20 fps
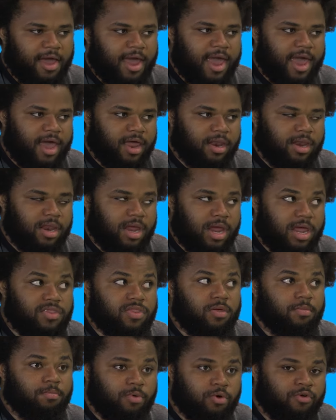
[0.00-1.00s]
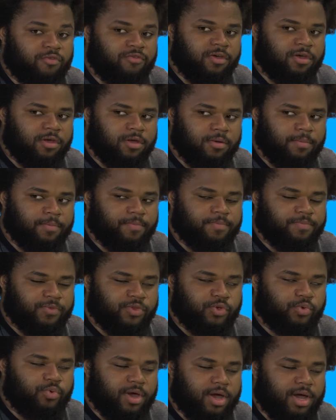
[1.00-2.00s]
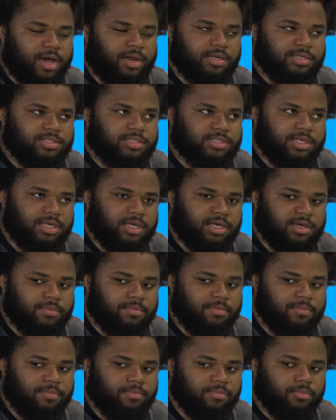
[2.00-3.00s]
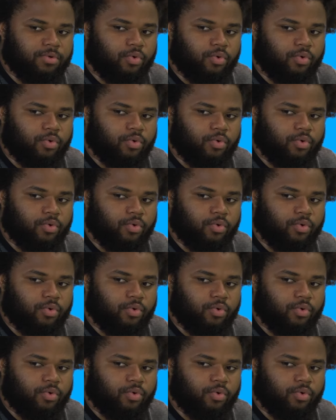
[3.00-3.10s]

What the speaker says: And in the movie, you kind of see him